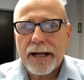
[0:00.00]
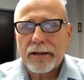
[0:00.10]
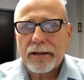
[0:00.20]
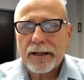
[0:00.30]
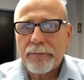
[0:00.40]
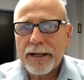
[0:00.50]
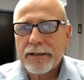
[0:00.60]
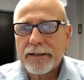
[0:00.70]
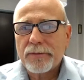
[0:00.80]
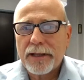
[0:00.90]
out how to
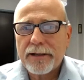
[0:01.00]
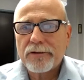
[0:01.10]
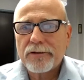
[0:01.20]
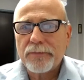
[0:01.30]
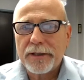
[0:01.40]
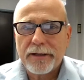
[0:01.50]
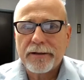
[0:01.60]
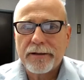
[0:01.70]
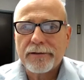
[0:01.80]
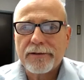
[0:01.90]
combine suppliers,
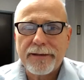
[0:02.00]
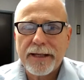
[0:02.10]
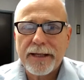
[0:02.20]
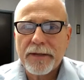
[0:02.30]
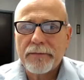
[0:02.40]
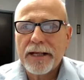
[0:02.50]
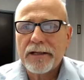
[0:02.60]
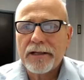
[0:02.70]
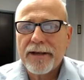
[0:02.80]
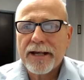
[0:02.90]
materials, and Tapecon
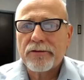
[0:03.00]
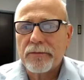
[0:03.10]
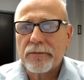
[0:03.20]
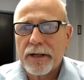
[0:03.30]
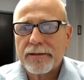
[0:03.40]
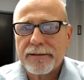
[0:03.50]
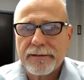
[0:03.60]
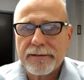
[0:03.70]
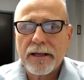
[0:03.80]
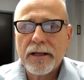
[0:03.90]
manufacturing
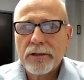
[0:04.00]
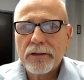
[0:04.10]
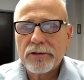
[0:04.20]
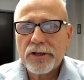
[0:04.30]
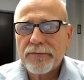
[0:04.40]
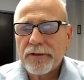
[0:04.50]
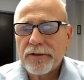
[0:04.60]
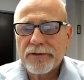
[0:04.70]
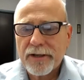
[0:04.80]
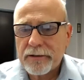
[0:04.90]
processes to achieve
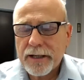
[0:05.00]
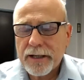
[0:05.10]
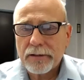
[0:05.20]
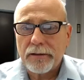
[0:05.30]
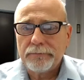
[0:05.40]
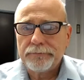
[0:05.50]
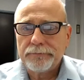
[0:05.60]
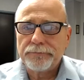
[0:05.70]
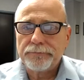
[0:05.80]
the desired outcome.